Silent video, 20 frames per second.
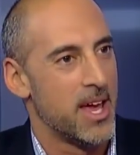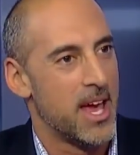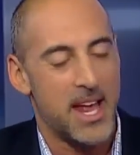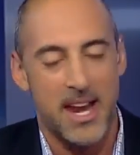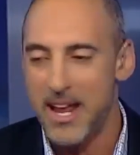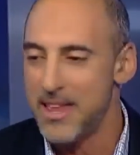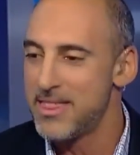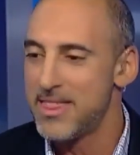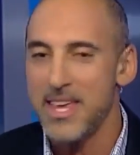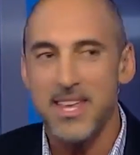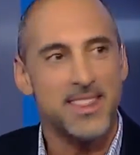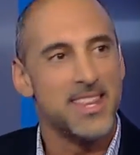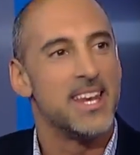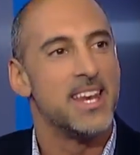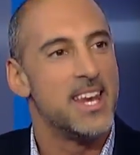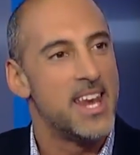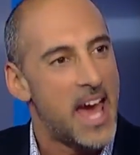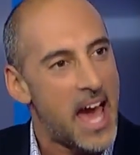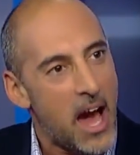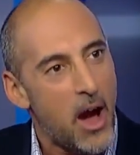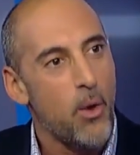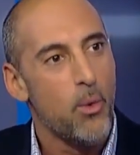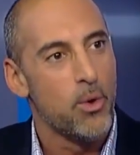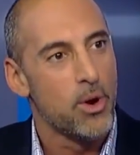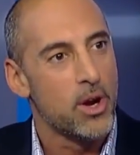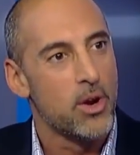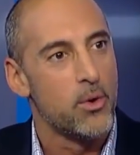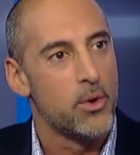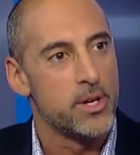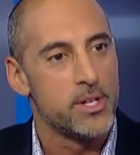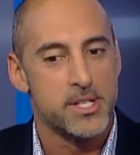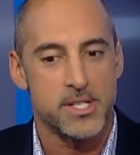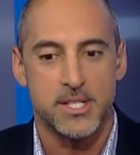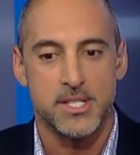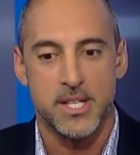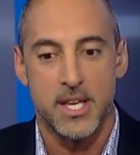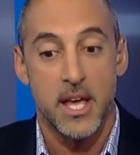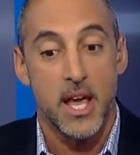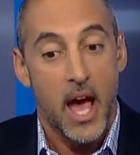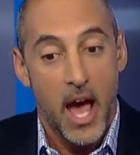And yeah. I think that now we're going to
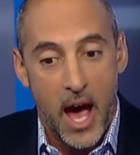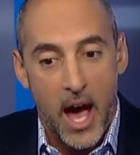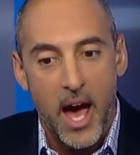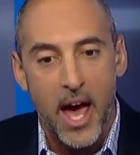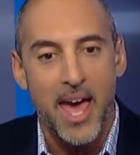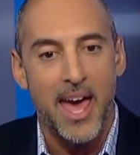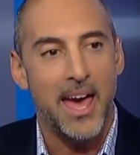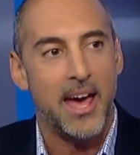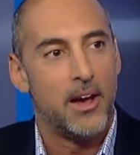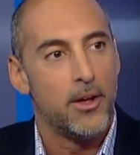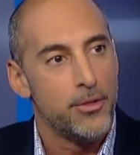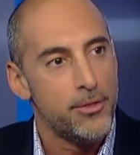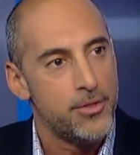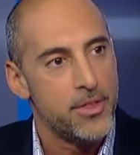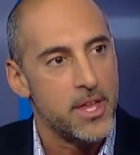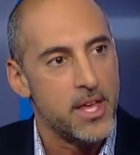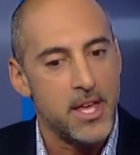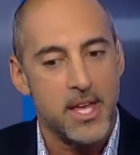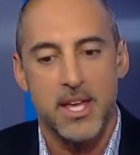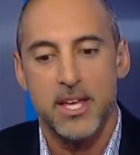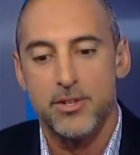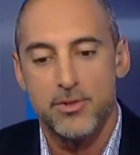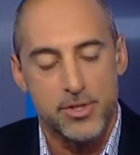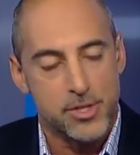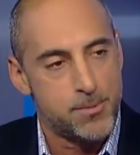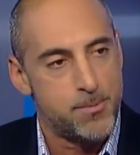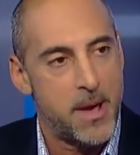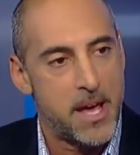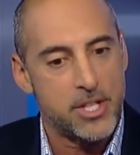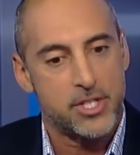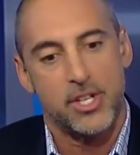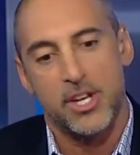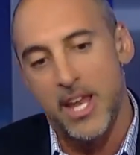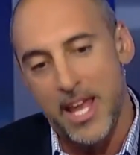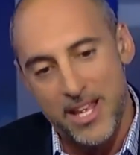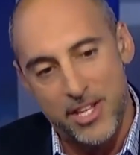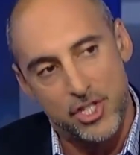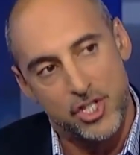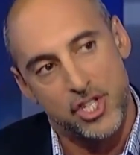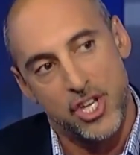see a healthy introspection
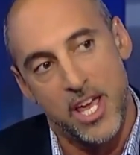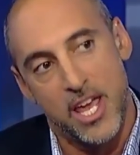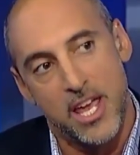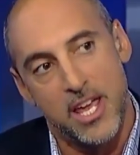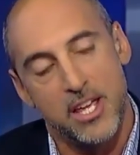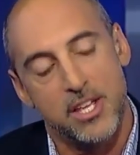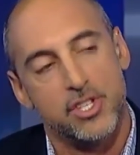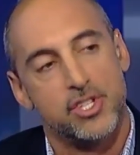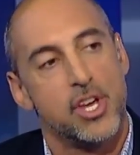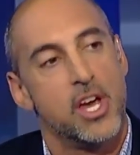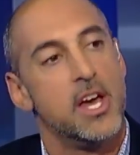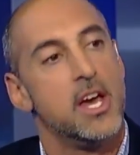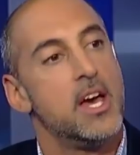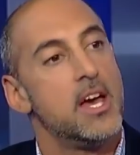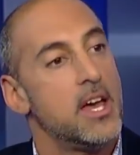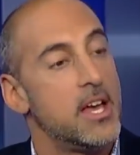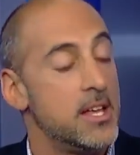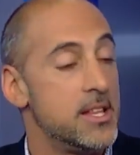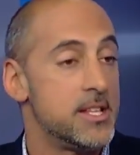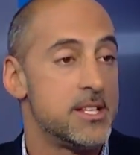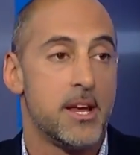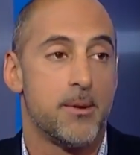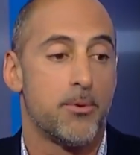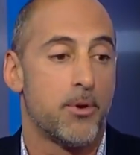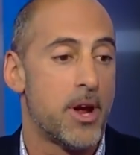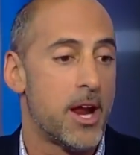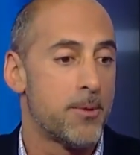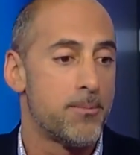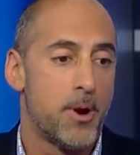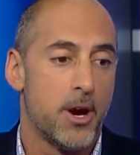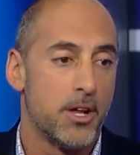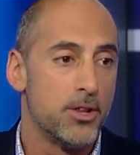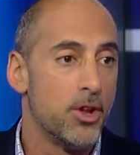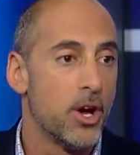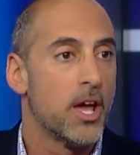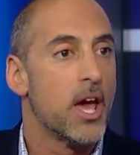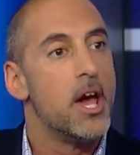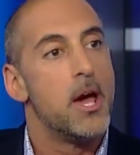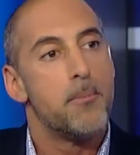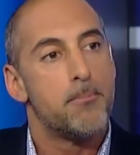and change in the Democratic Party.
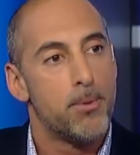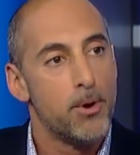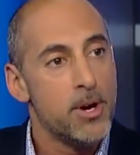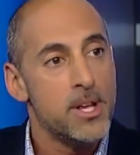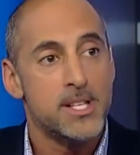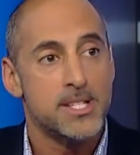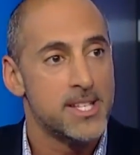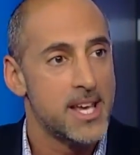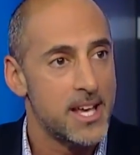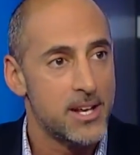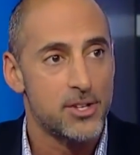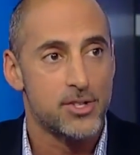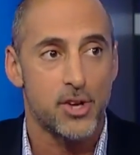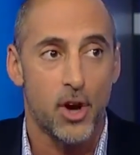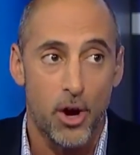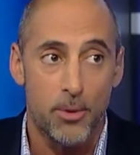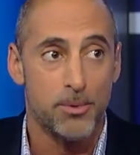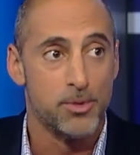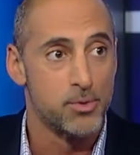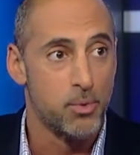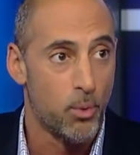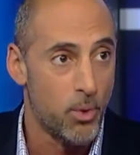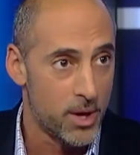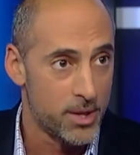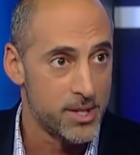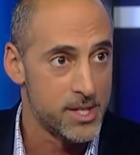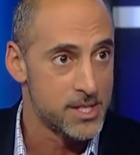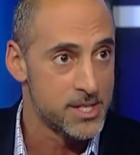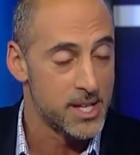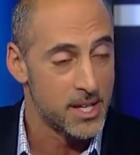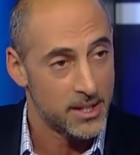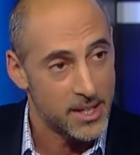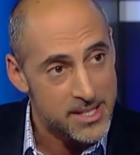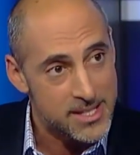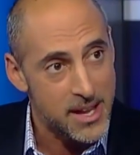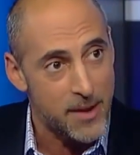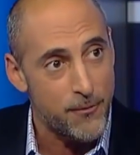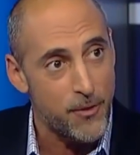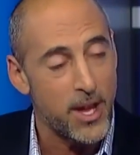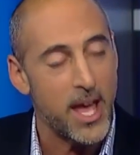Look, Bernie Sanders almost won this thing. Let's
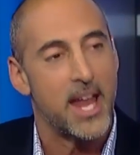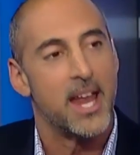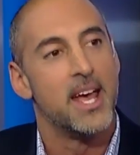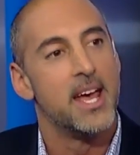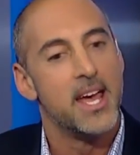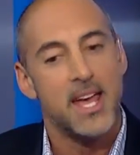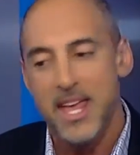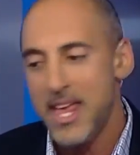I know. not forget.